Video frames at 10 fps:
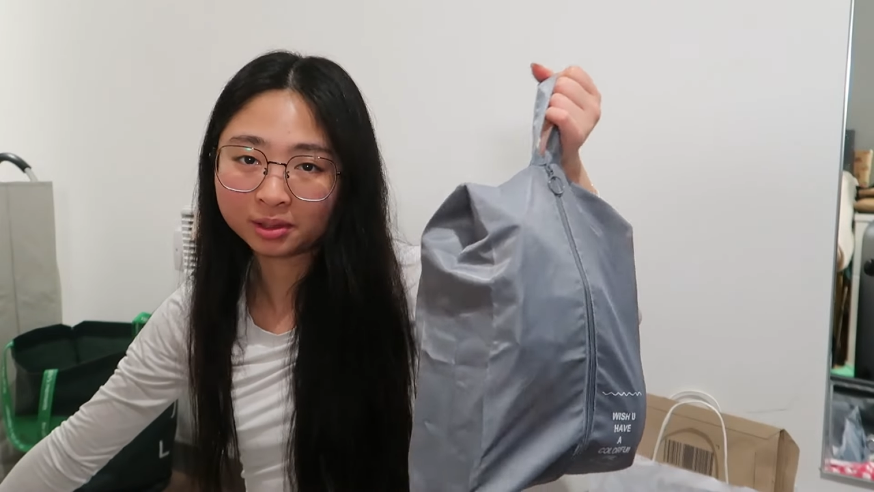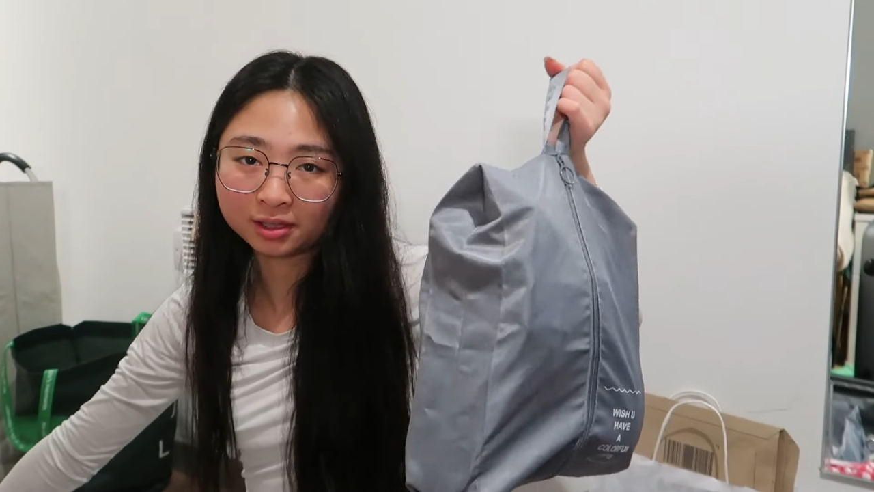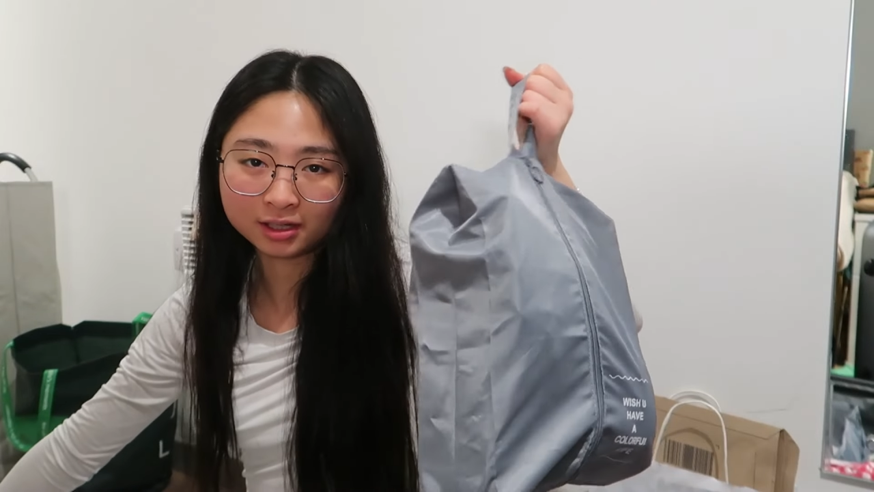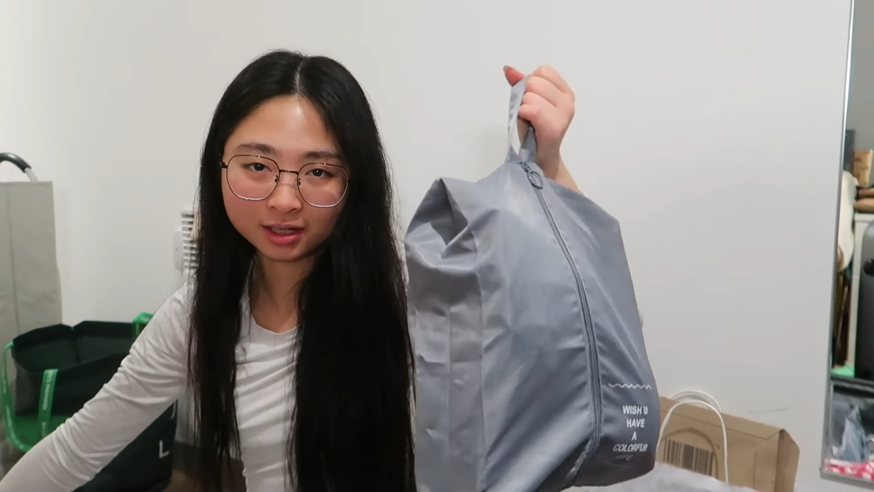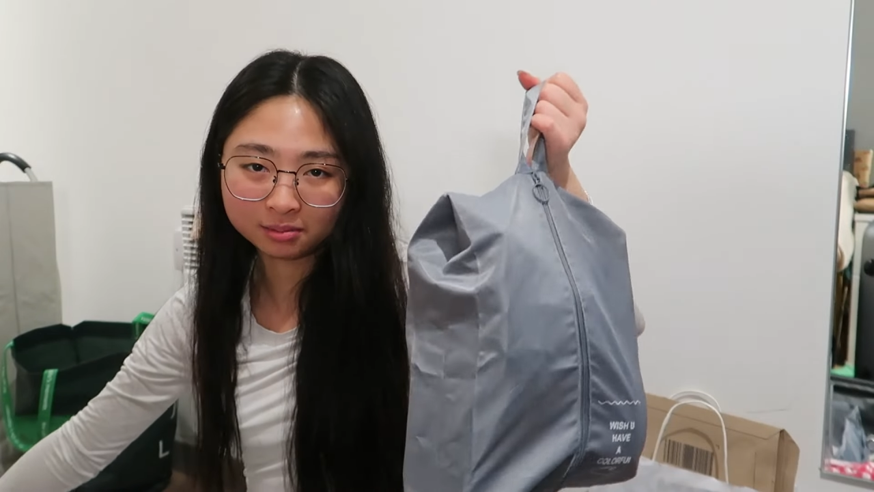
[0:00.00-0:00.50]

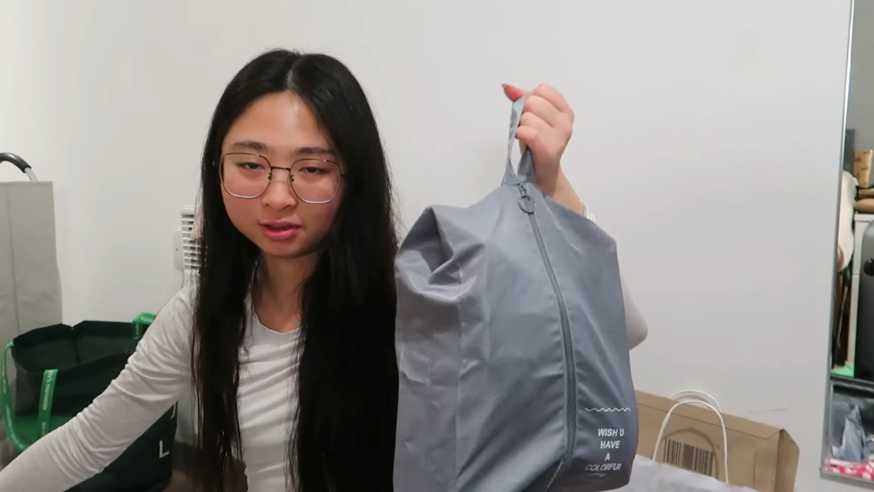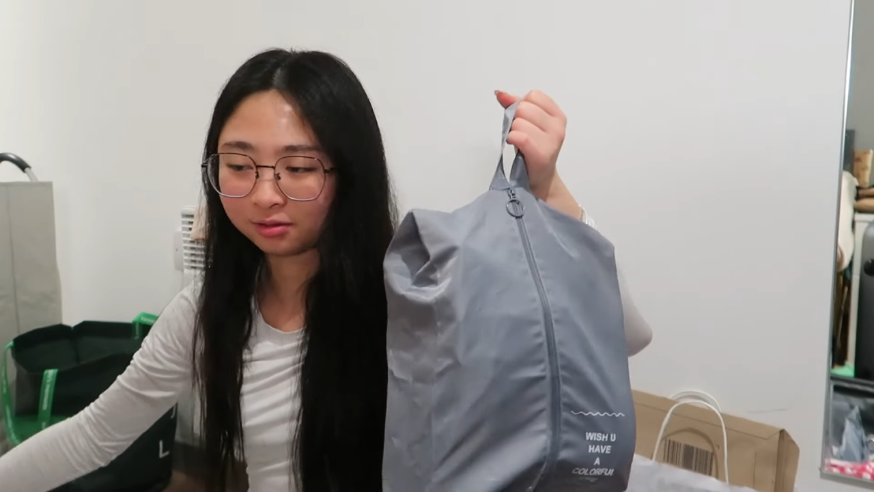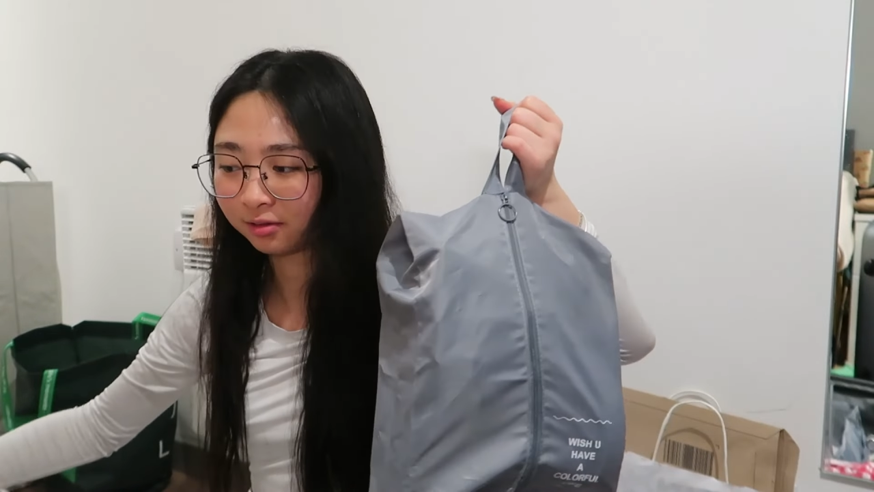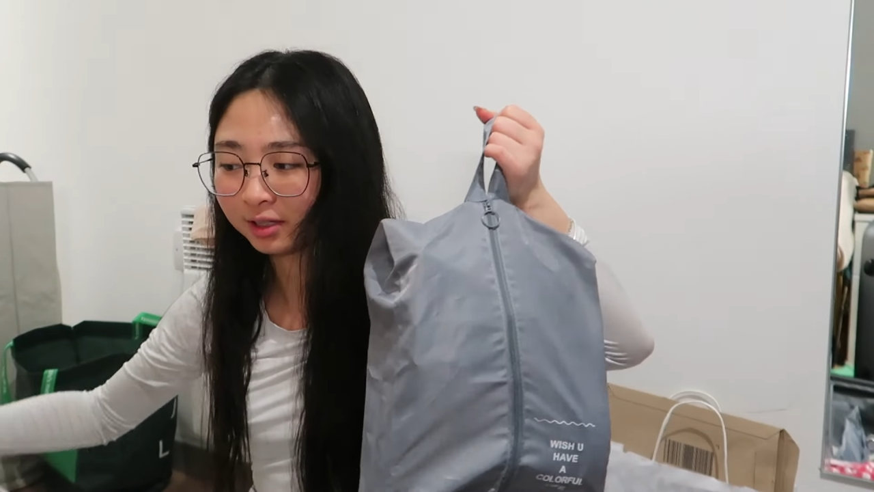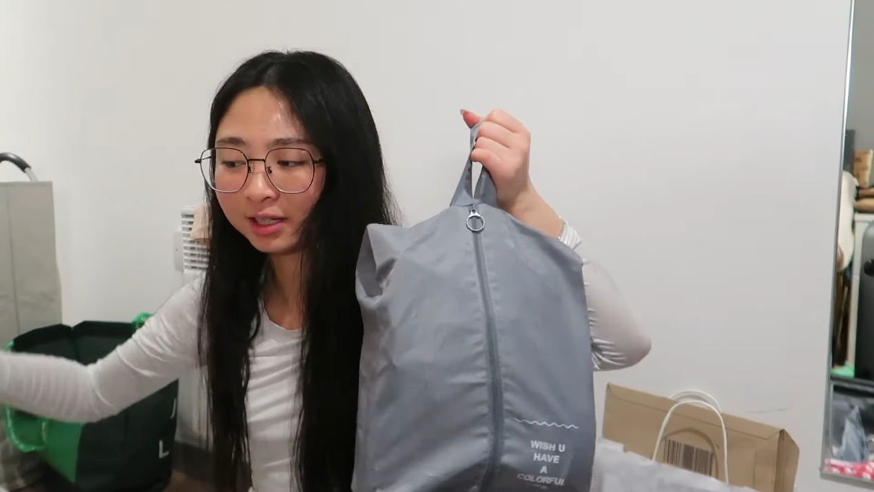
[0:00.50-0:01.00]
because it comes
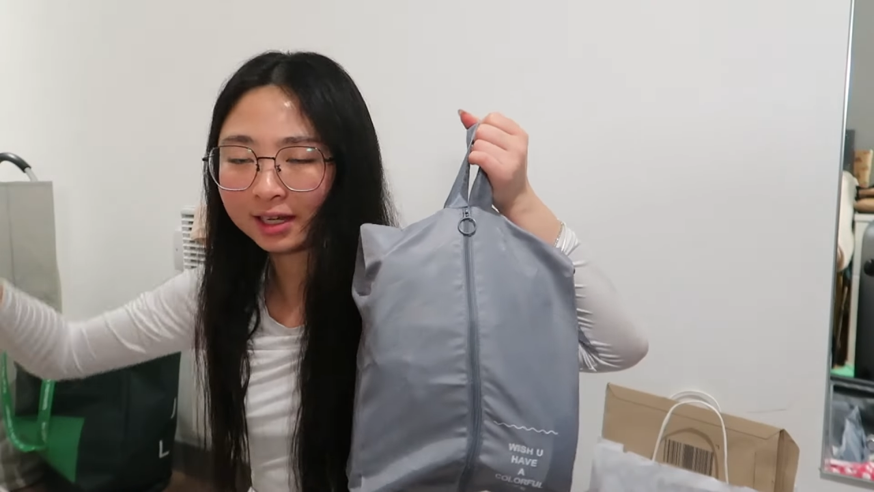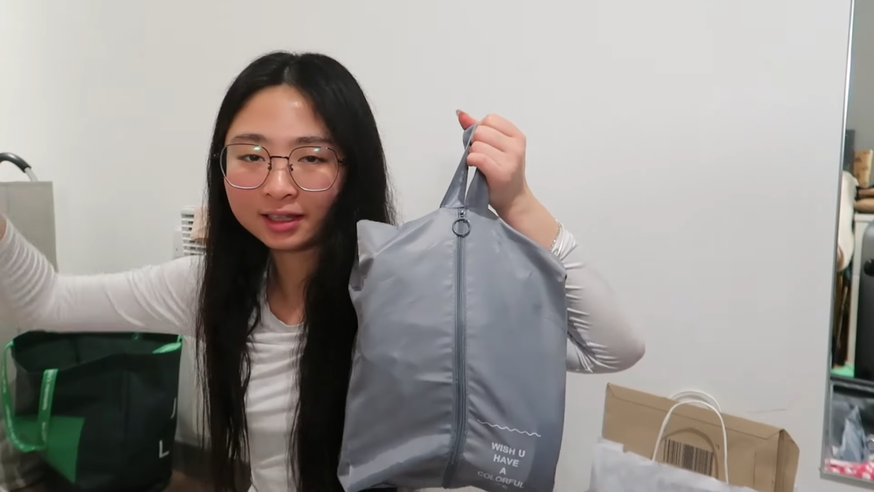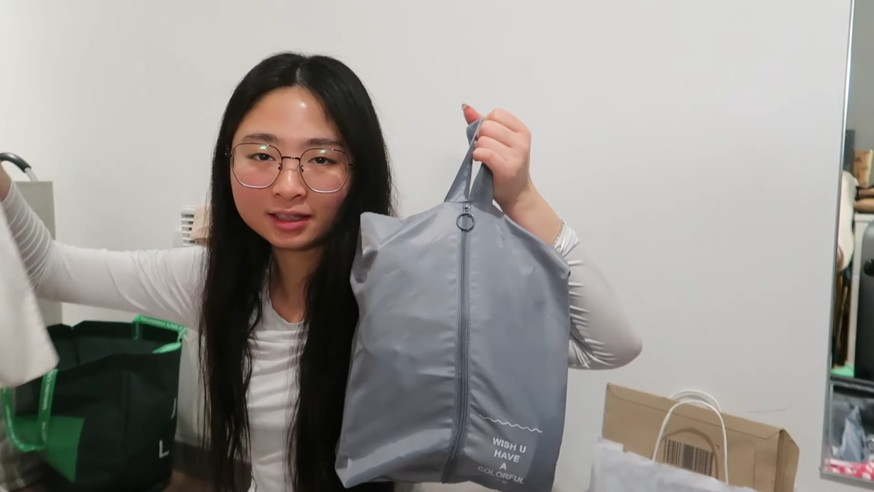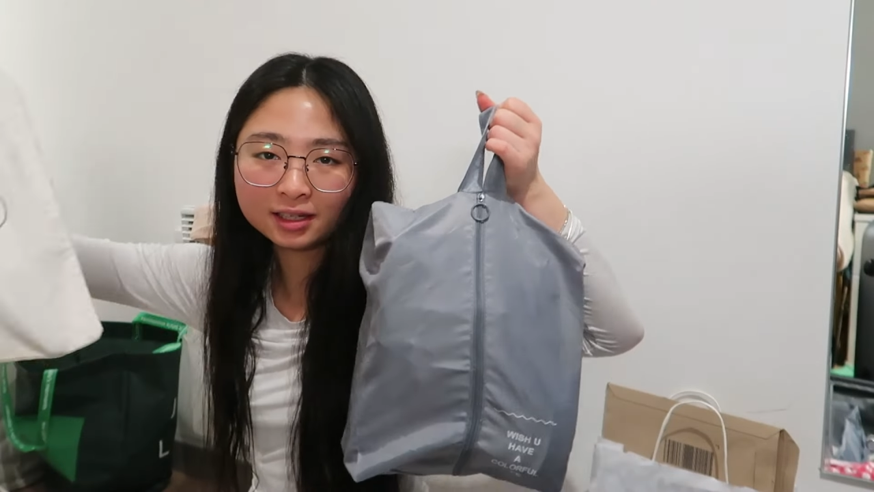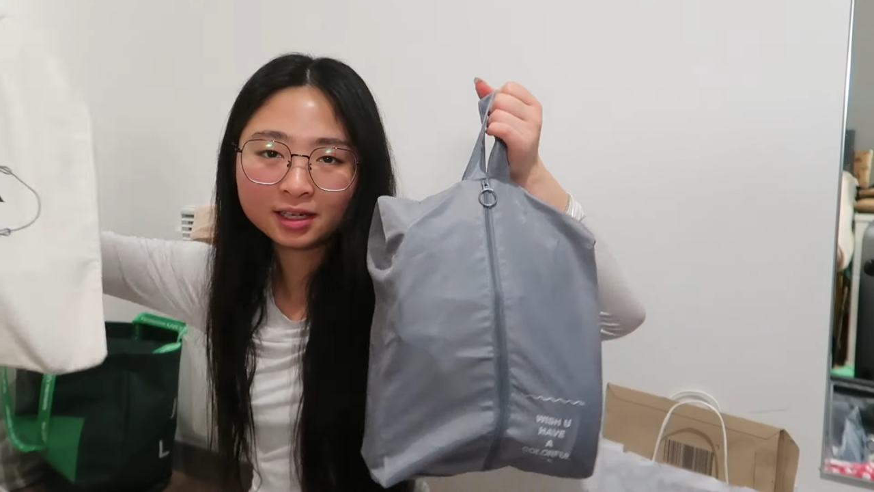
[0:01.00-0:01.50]
really
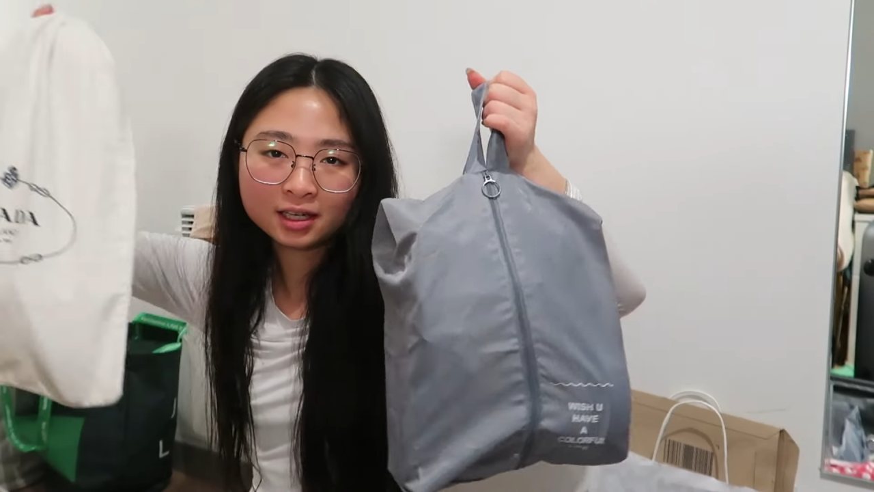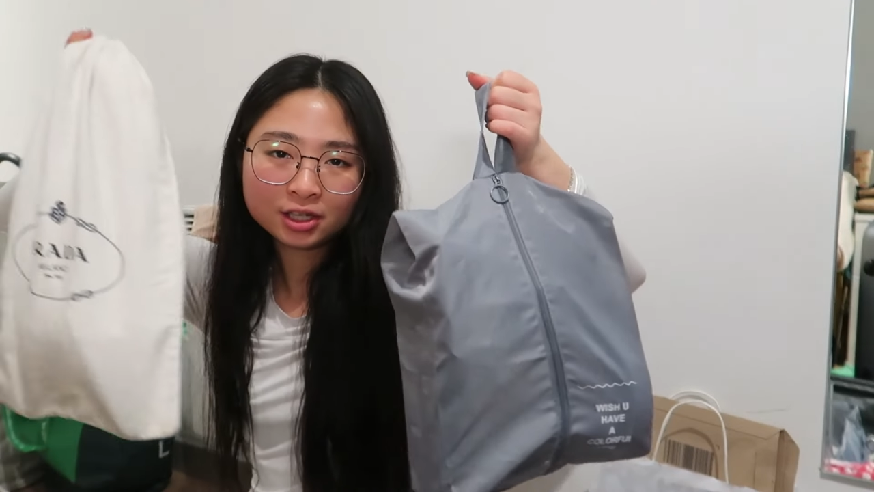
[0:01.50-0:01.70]
handy.